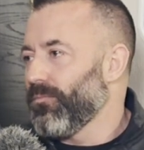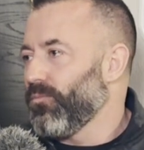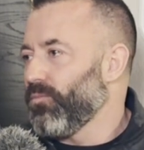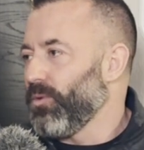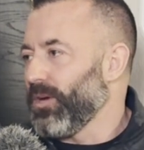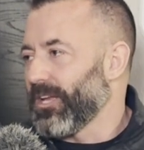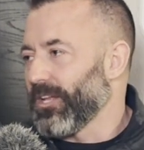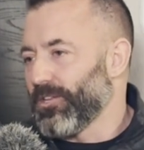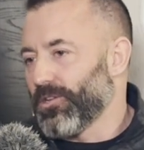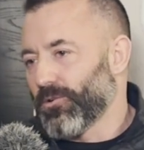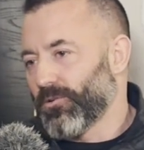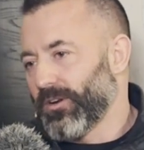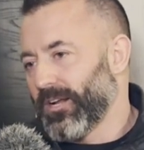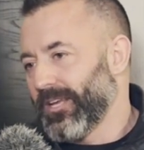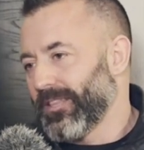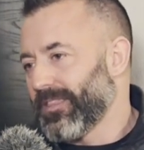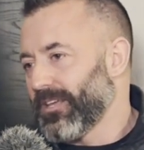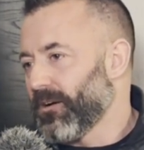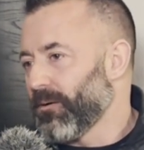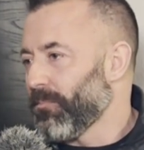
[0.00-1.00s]
we can
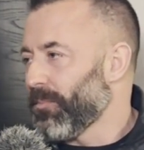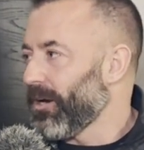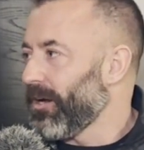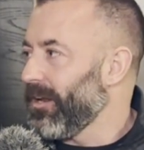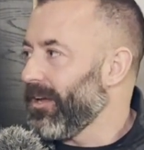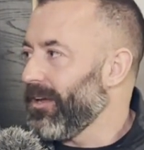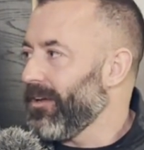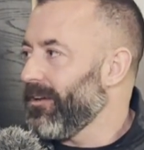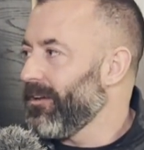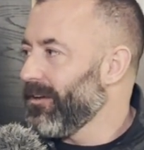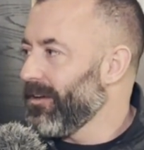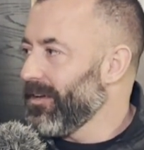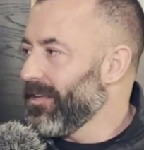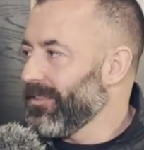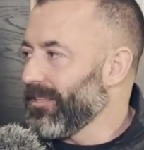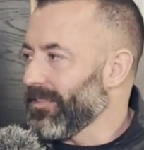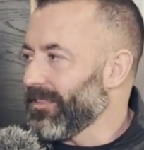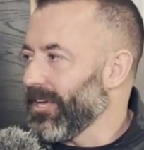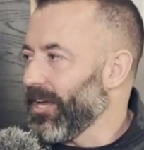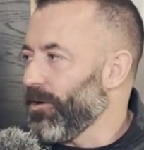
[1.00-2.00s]
donate their money
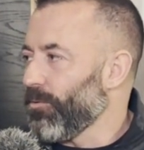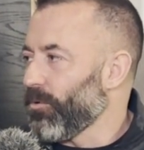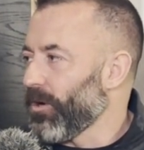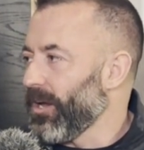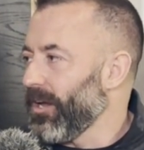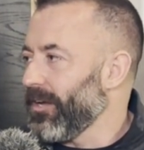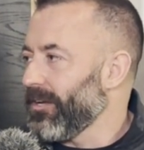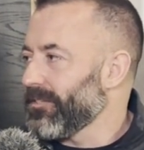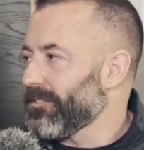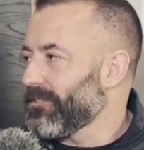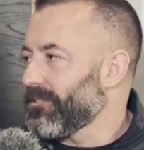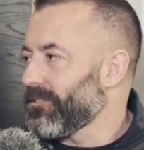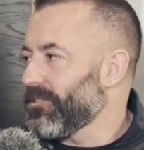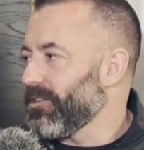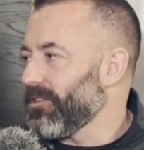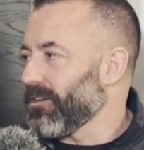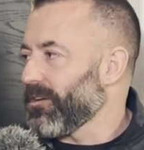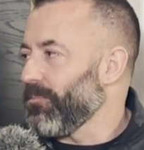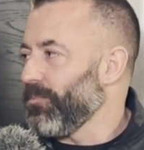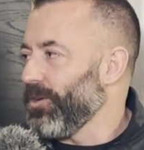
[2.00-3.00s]
that they raise to
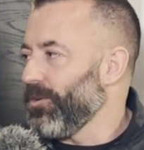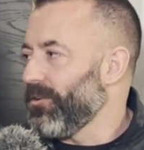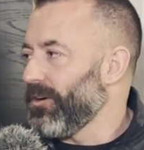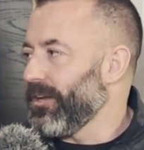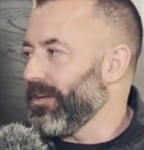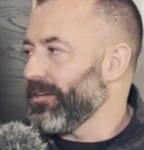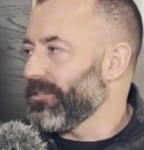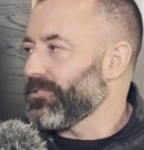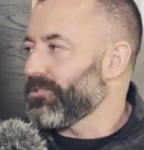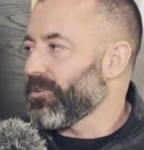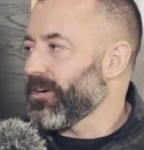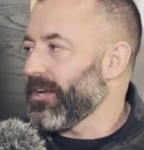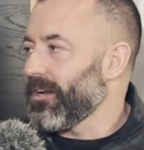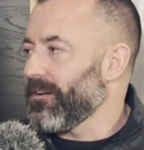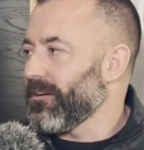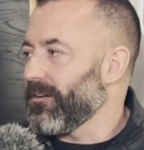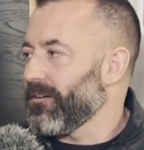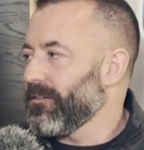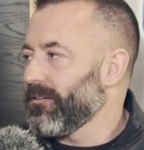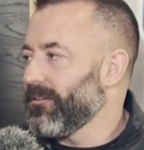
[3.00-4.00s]
the community and try
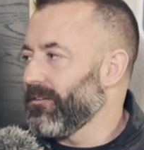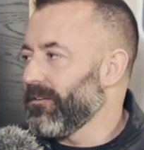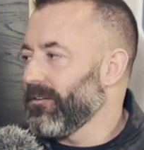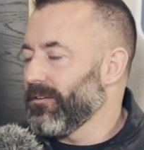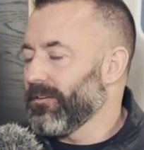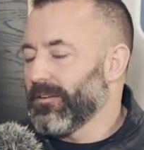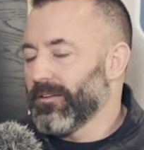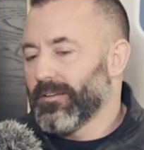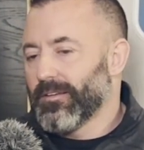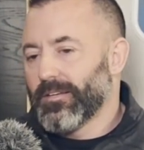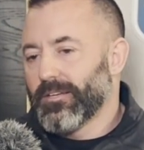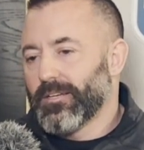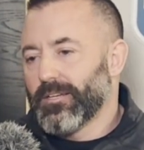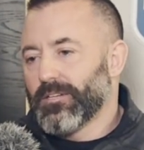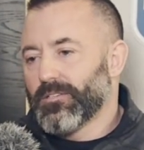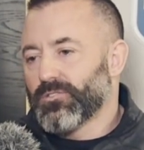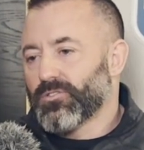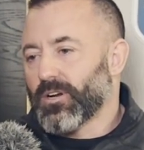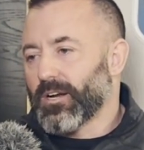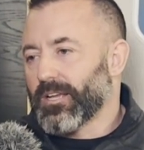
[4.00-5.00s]

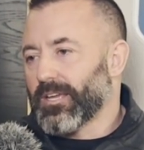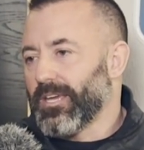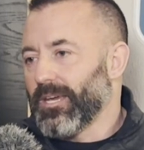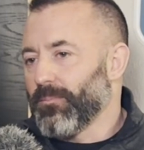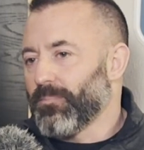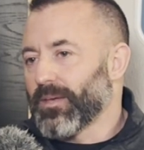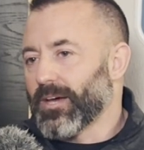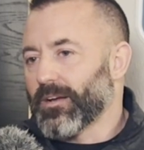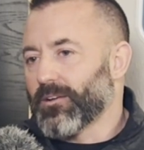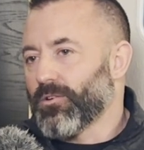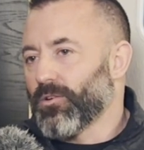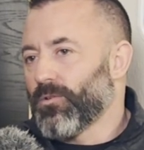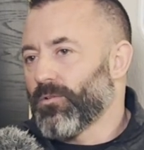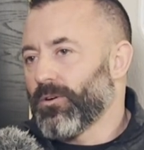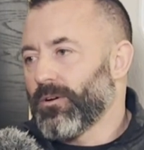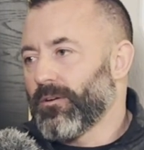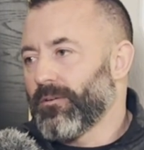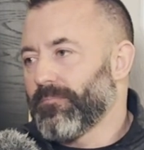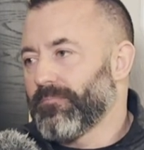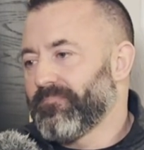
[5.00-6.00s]
to keep that going.